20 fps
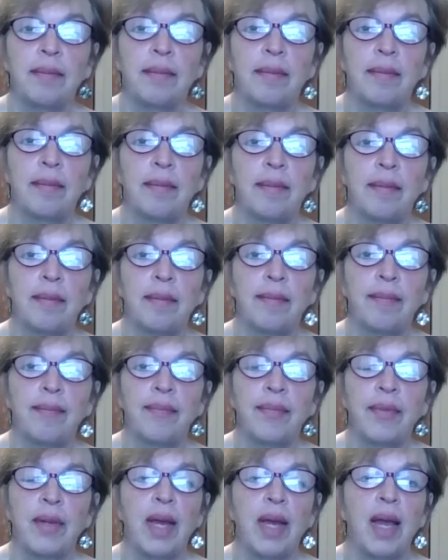six cards
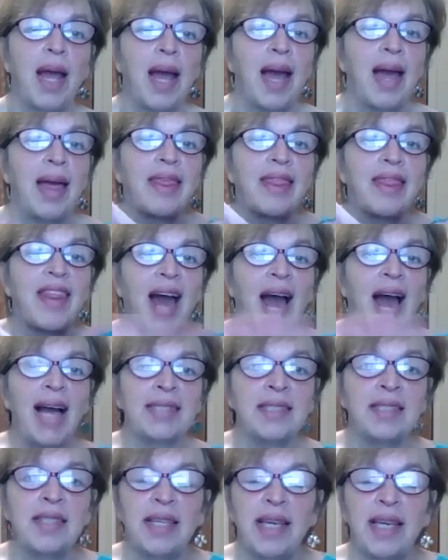in that suit
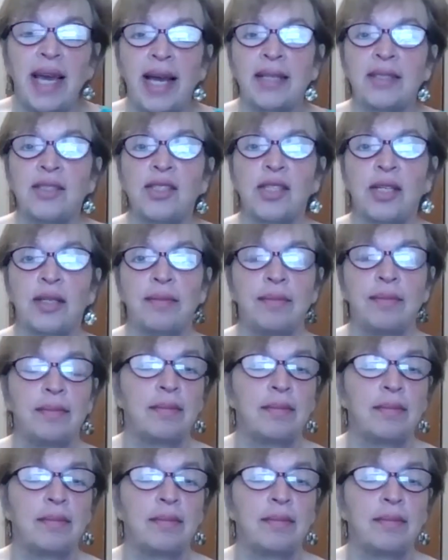that's the answer